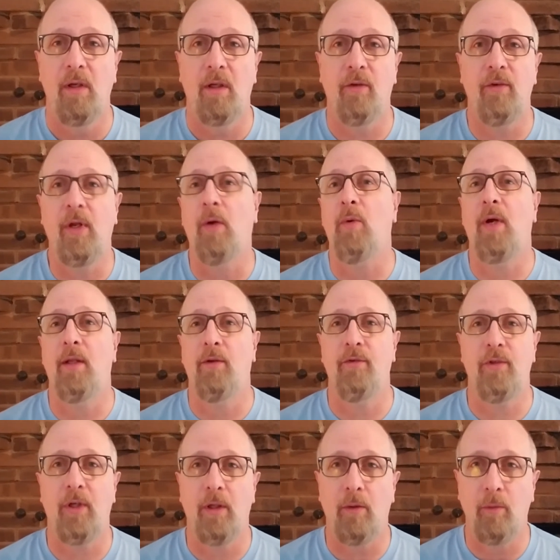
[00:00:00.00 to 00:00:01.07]
It's not why this
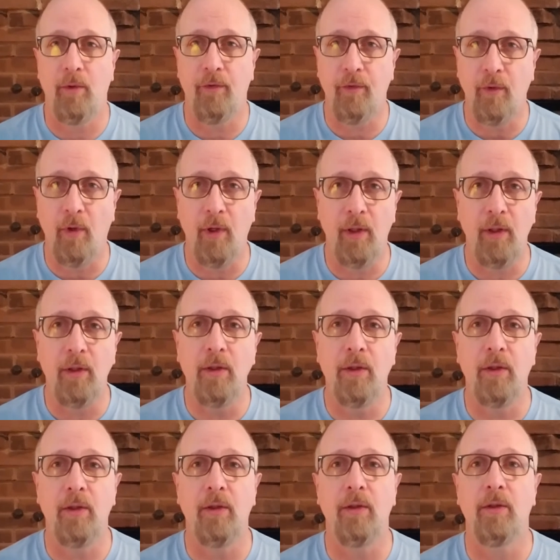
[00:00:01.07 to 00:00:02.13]
channel was started.
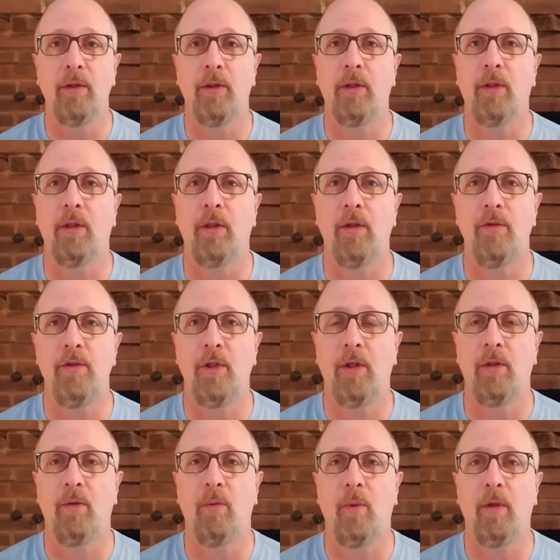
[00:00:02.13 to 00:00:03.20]
This
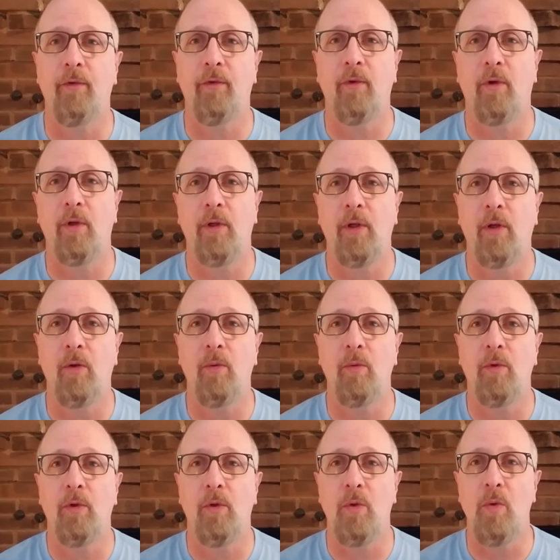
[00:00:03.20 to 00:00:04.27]
channel was started, though,
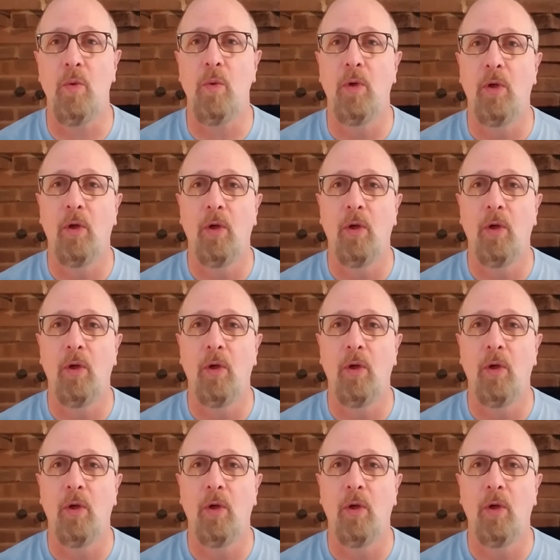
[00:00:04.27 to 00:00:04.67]
to